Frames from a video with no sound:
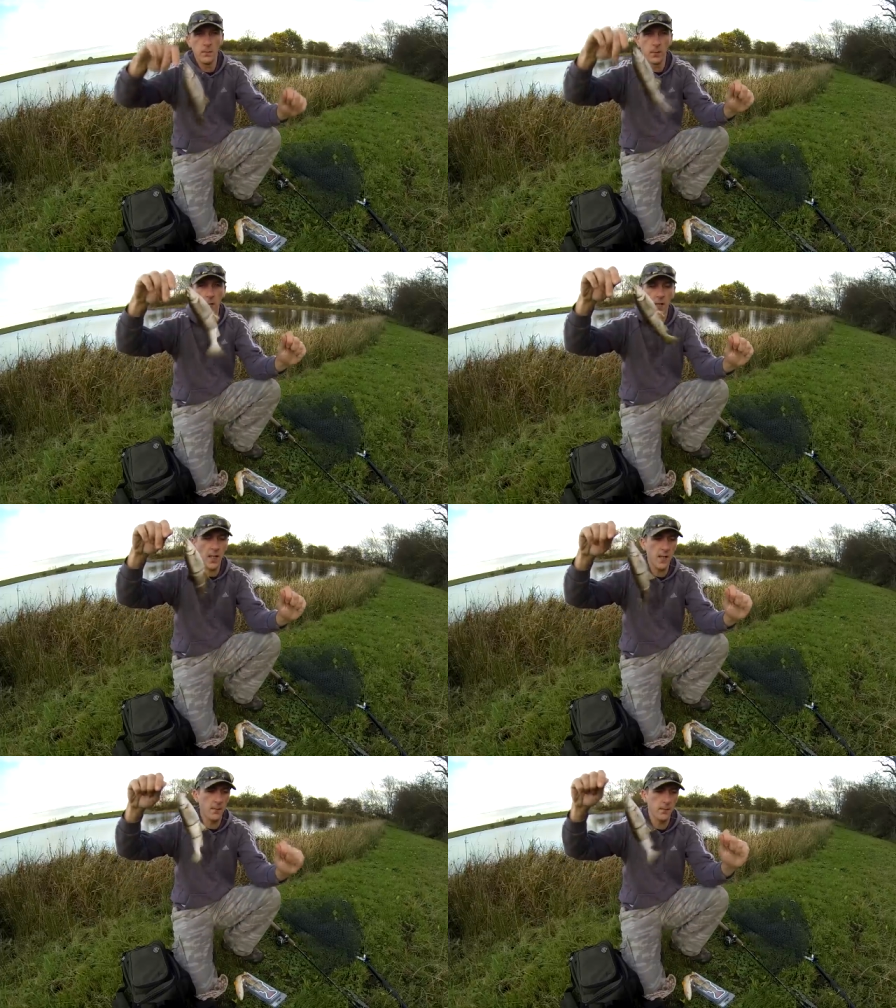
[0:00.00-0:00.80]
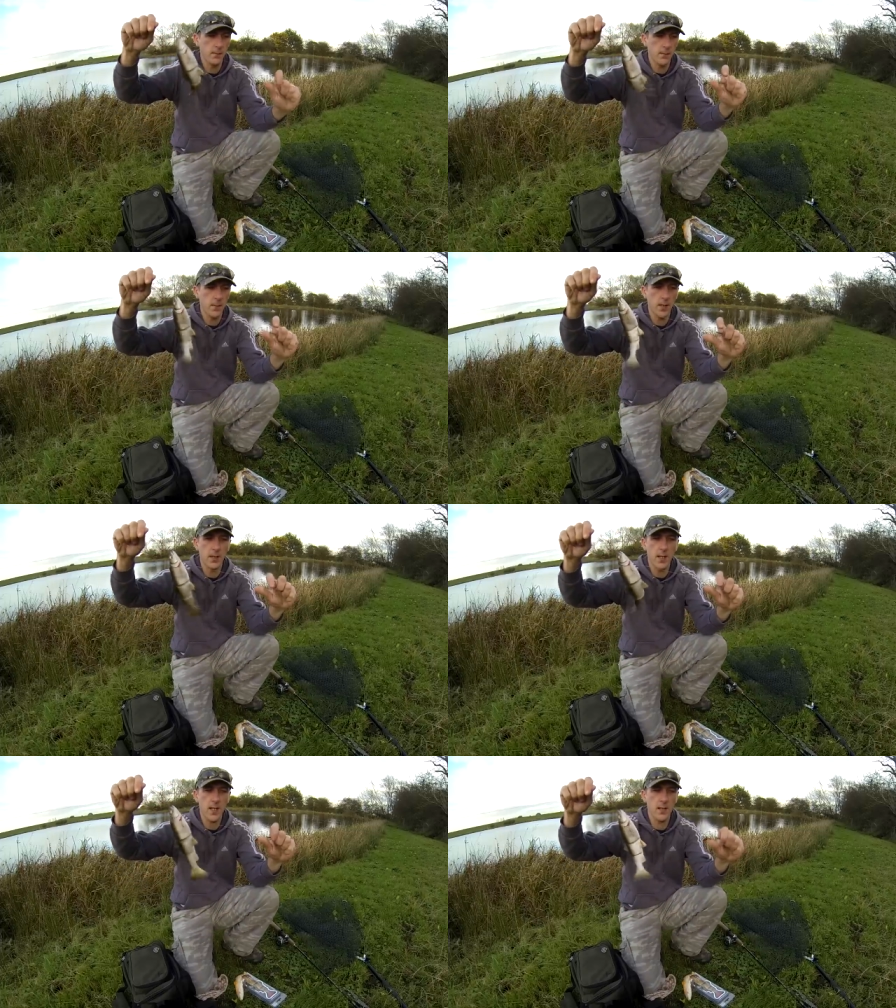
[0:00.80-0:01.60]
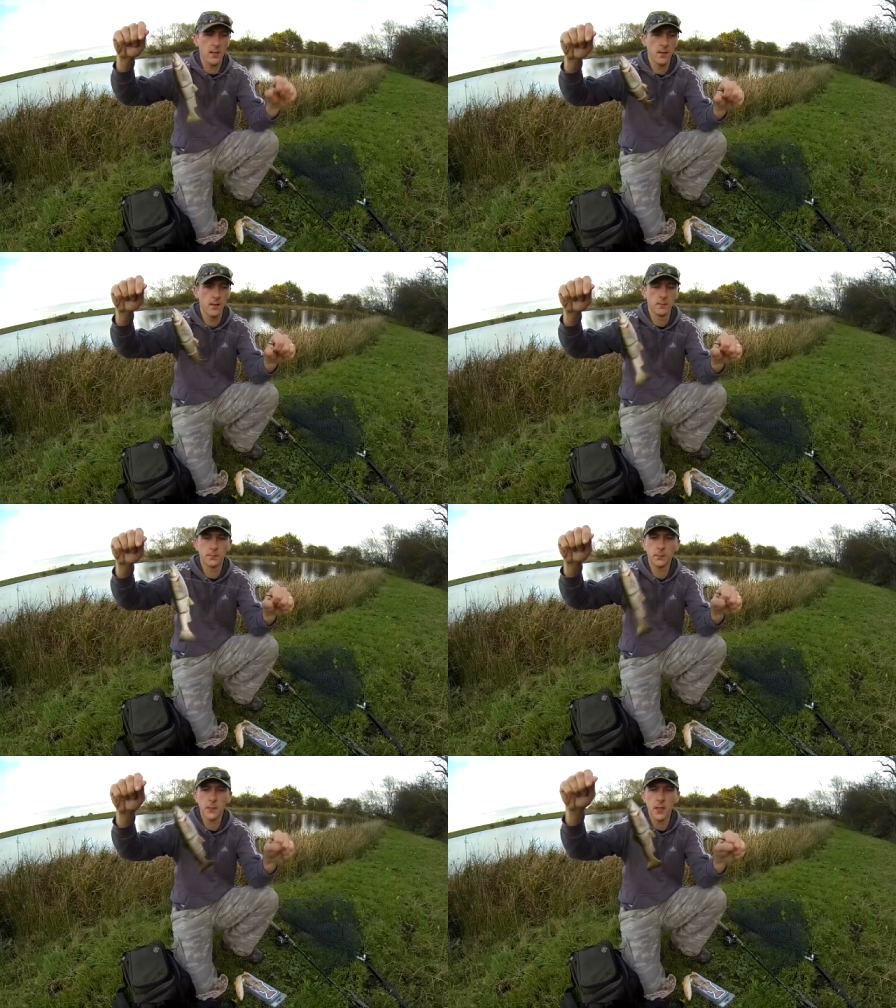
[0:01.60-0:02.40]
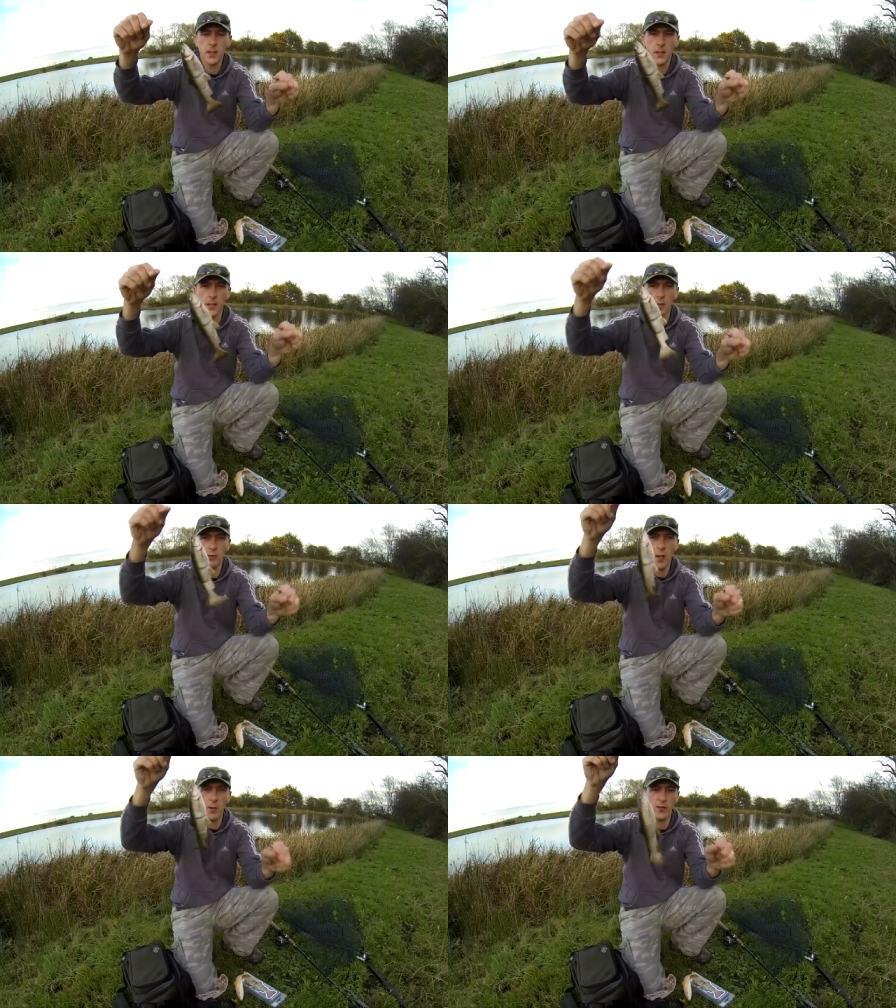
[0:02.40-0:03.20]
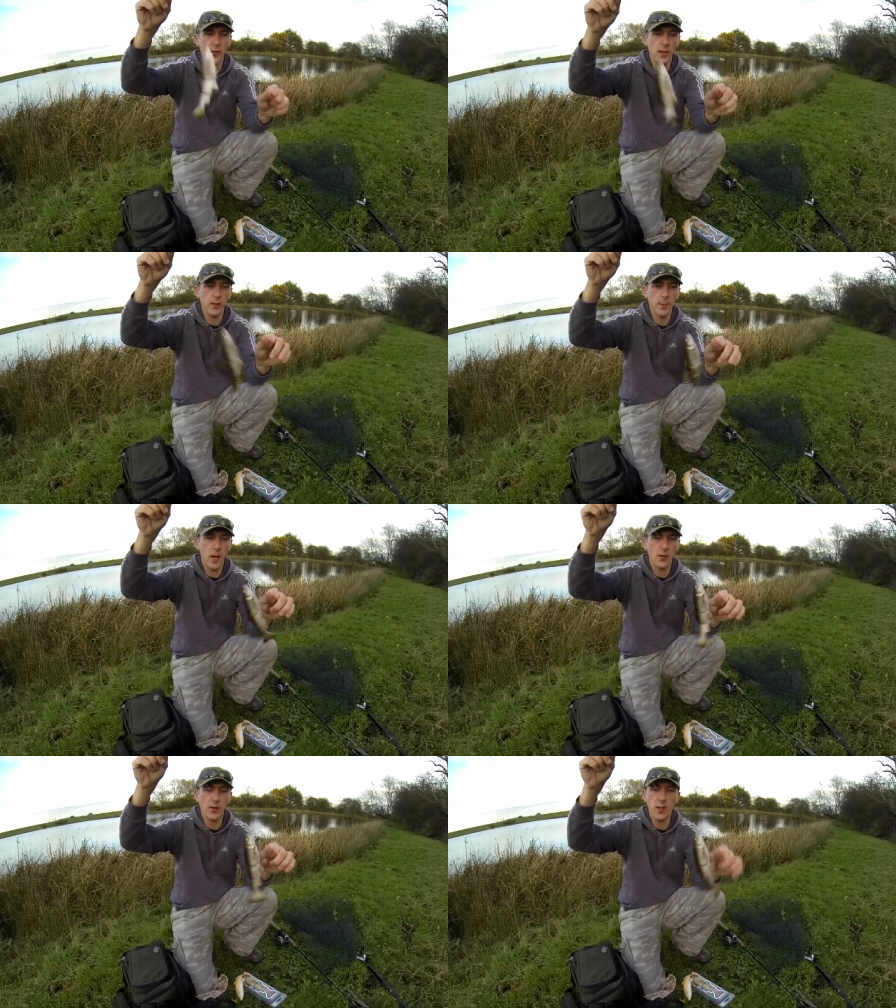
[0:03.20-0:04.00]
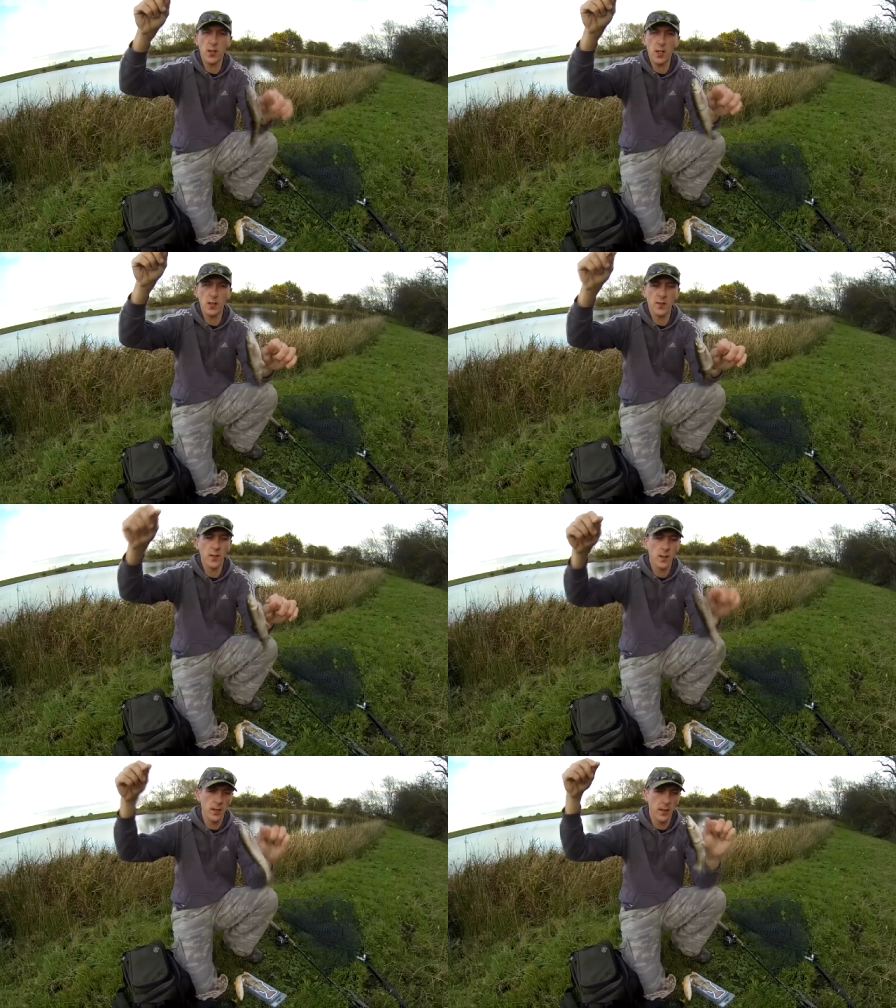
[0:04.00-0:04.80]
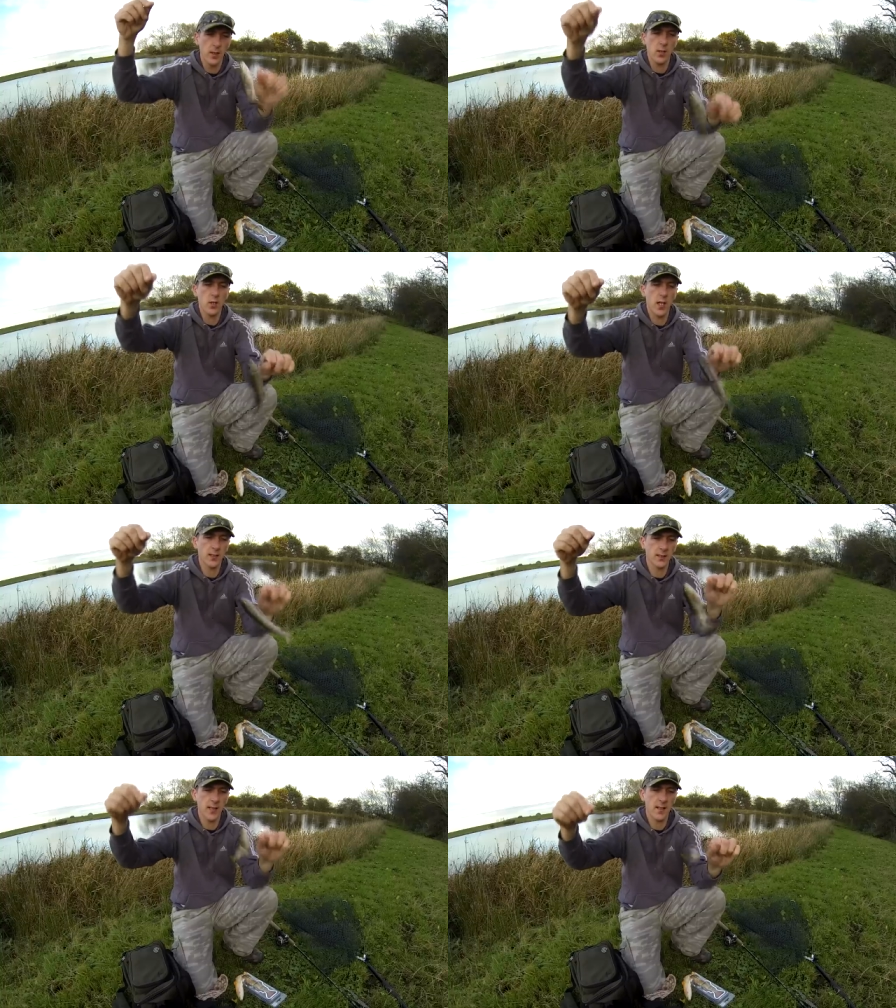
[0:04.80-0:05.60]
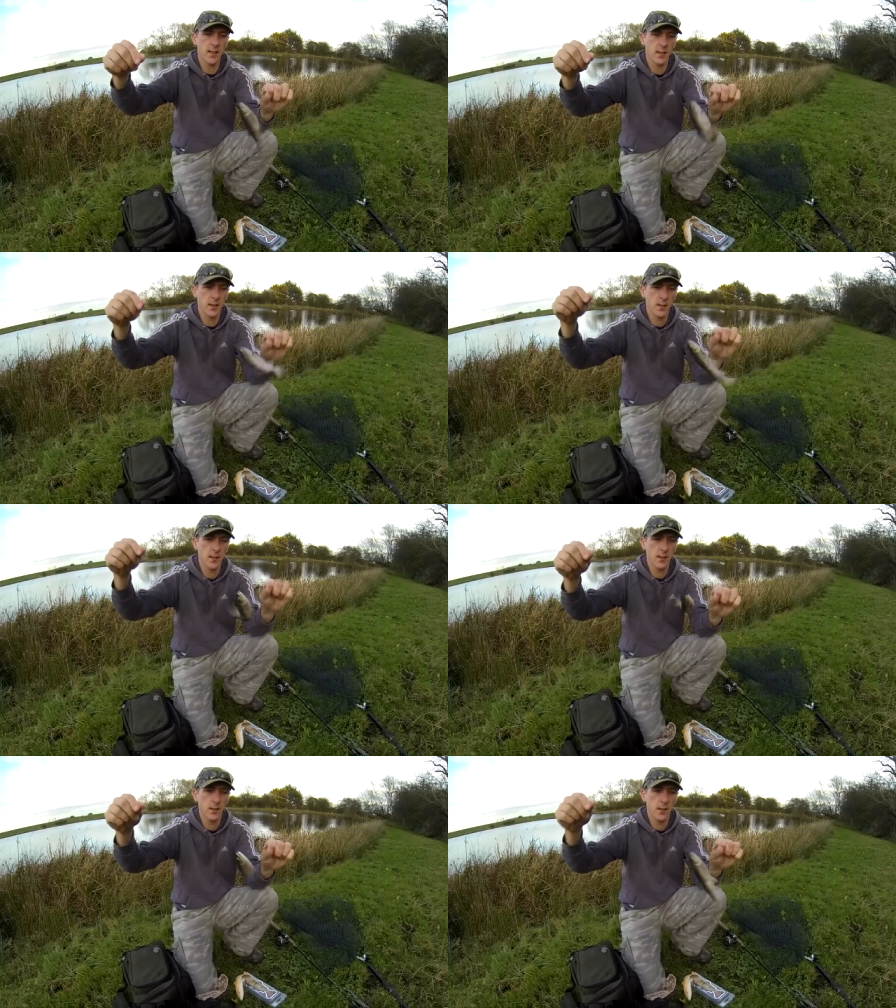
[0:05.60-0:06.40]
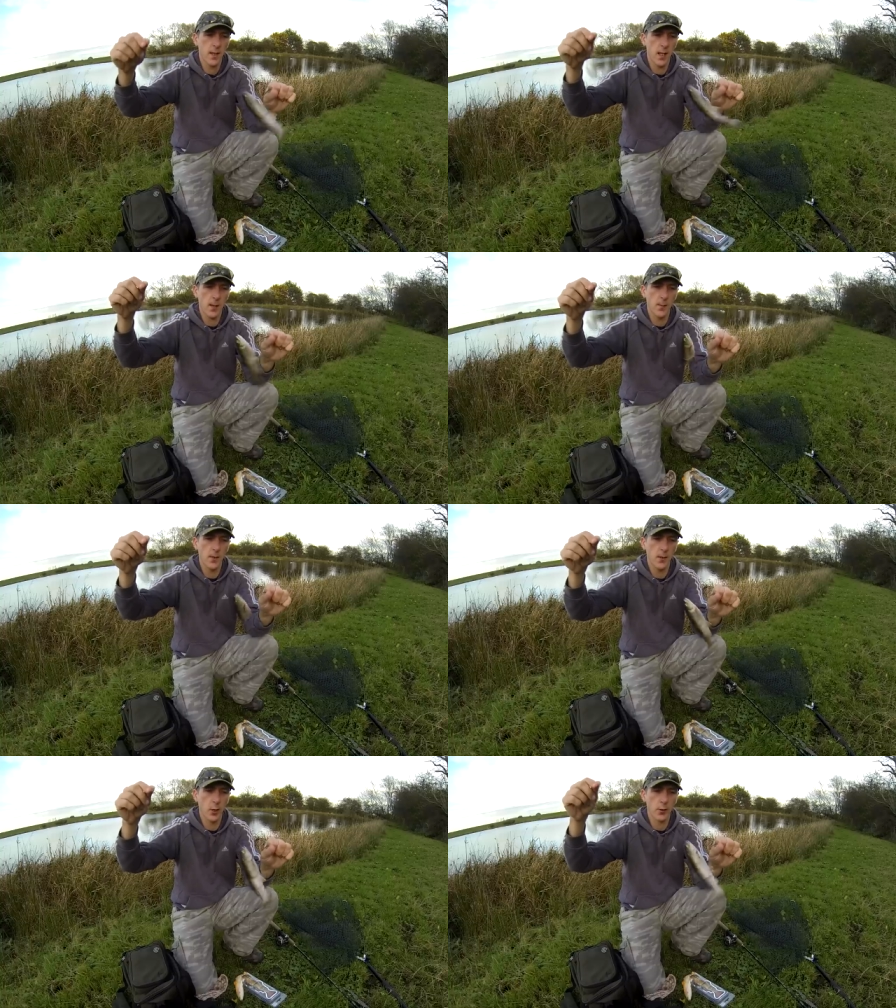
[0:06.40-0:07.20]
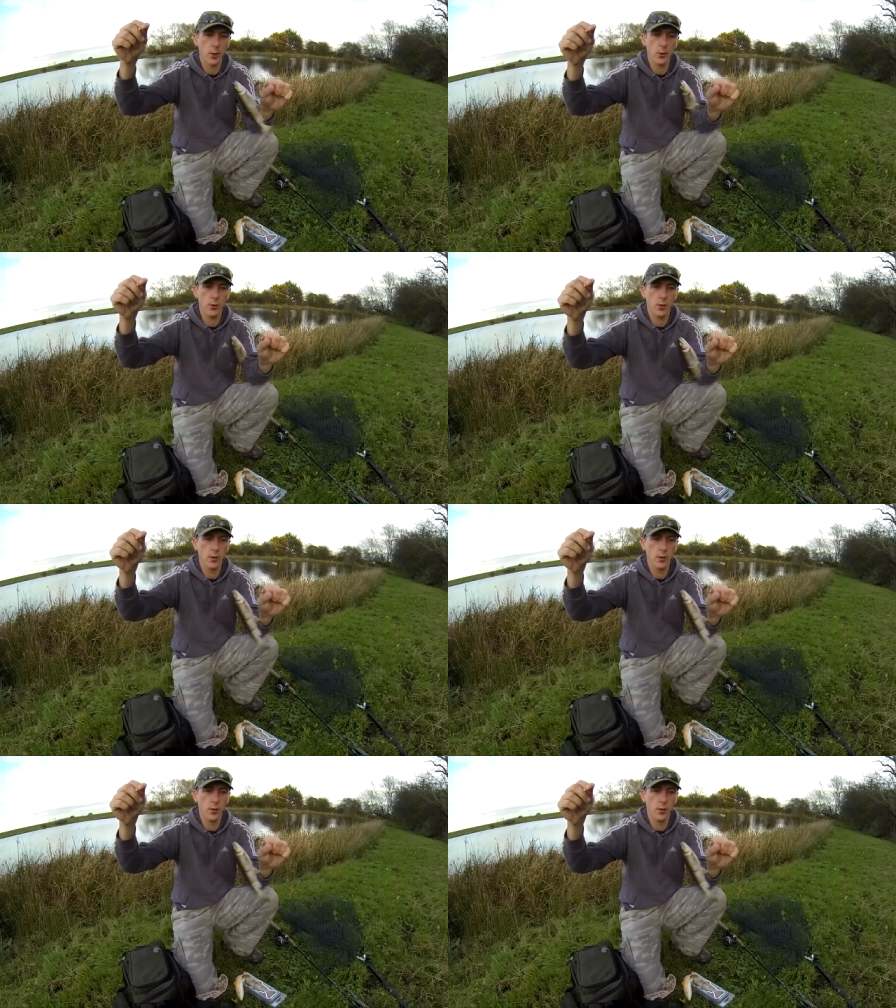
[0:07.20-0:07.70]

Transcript: like that in there and your trout is free of the mouth and the teeth and as it shakes its head um, those hooks